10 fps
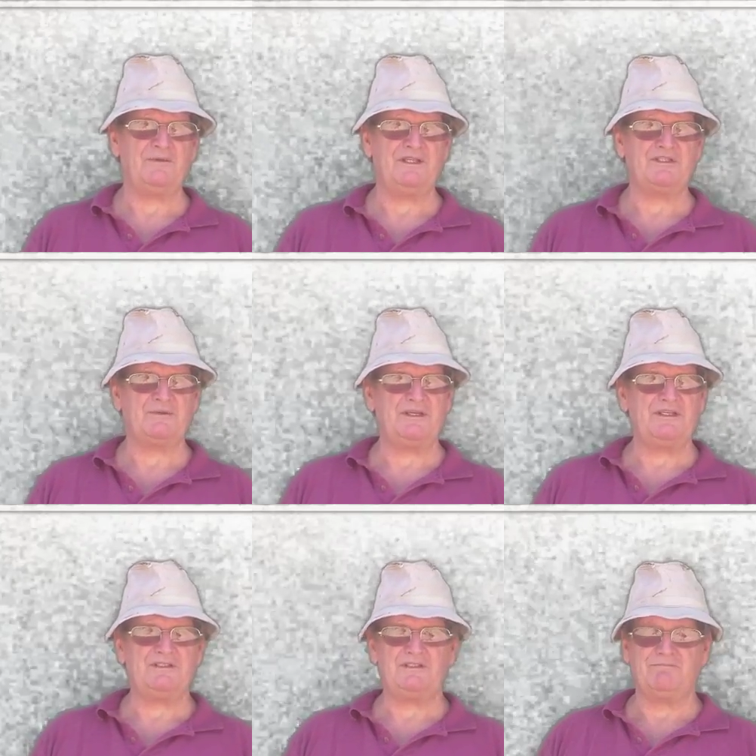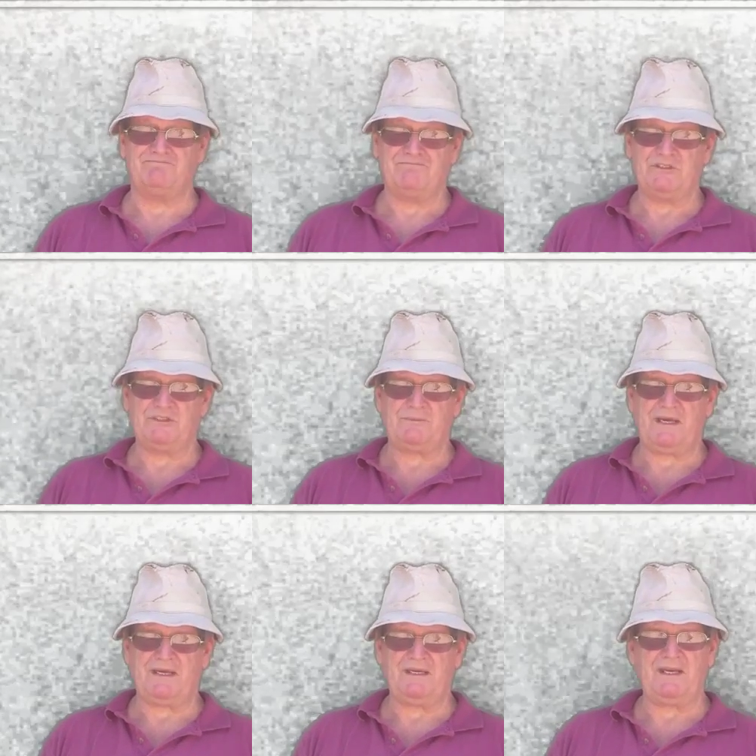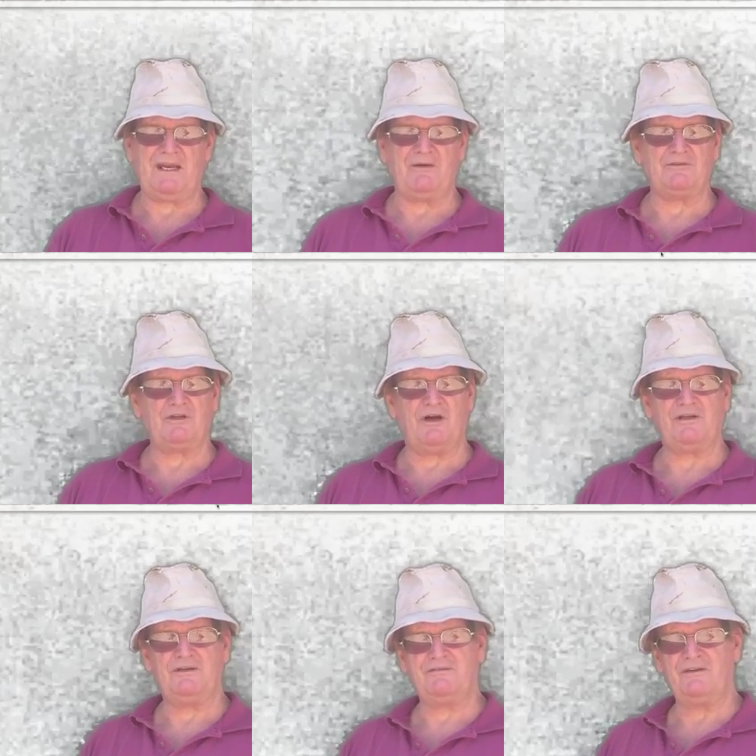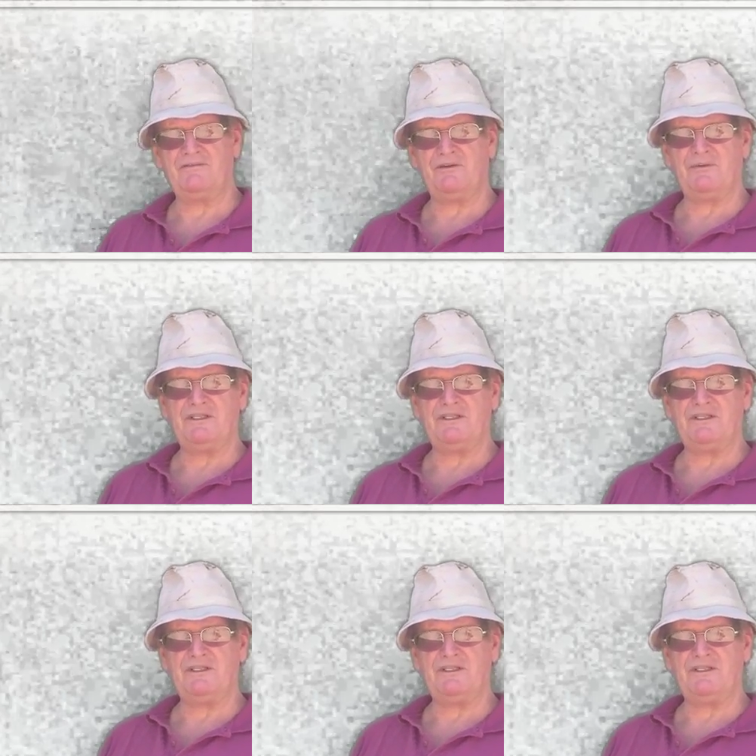that there's only one true green to work, and that's the one we